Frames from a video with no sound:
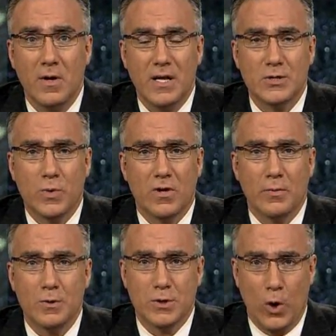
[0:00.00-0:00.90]
It is one of the
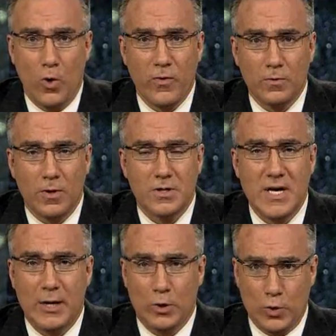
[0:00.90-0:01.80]
most overlooked
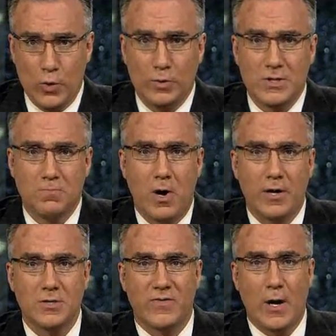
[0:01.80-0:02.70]
and cruelest
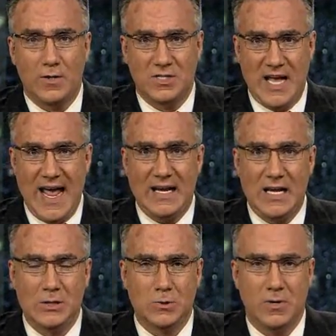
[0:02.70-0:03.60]
parts of our sad
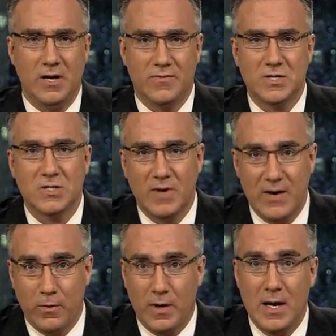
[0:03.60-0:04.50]
history of
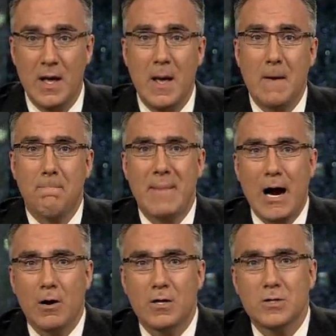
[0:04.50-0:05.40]
slavery.
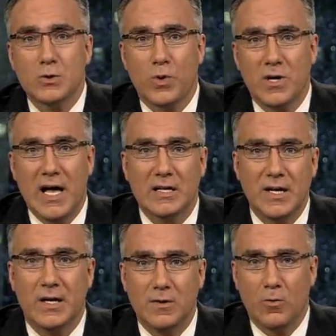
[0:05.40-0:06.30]
Marriages were not
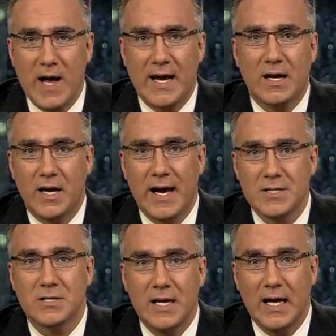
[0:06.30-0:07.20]
legally
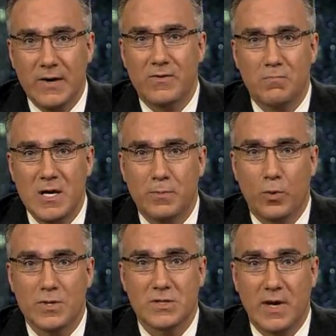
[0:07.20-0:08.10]
recognized if the people
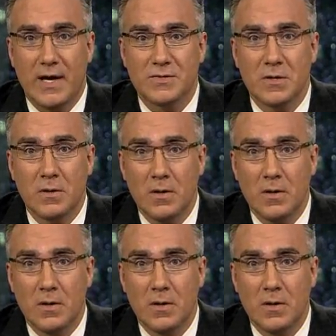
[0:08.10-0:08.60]
were slaves.